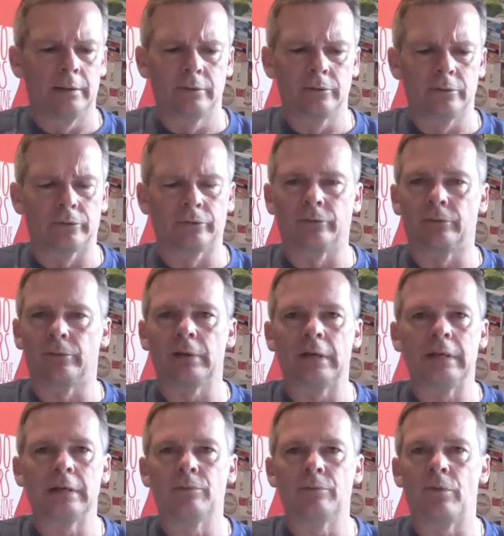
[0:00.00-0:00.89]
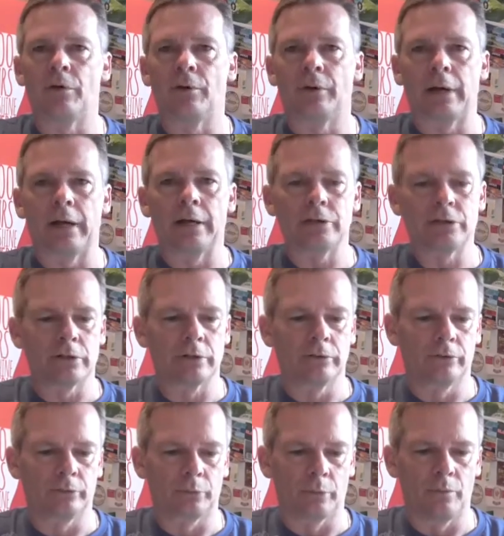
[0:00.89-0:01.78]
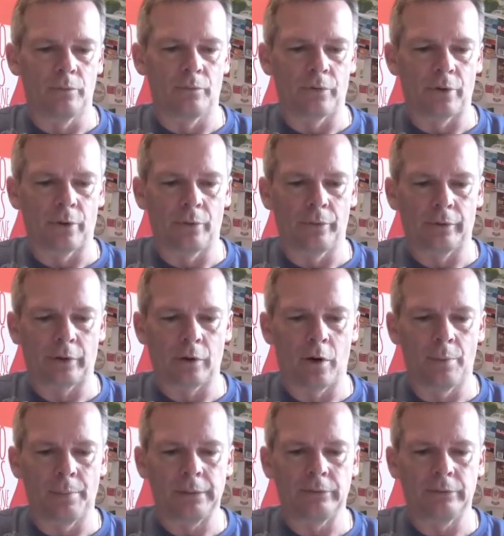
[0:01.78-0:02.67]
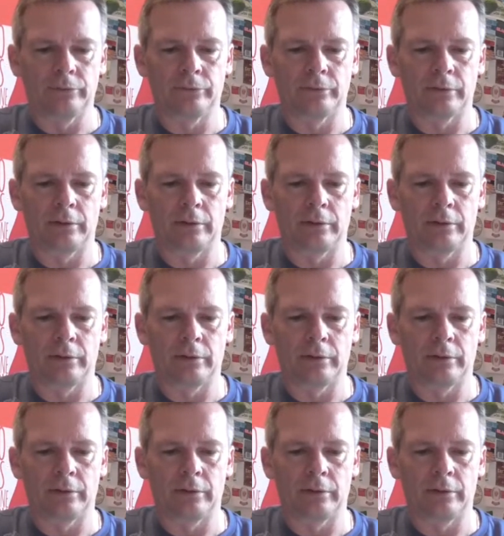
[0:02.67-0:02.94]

just any variations or info in the comments,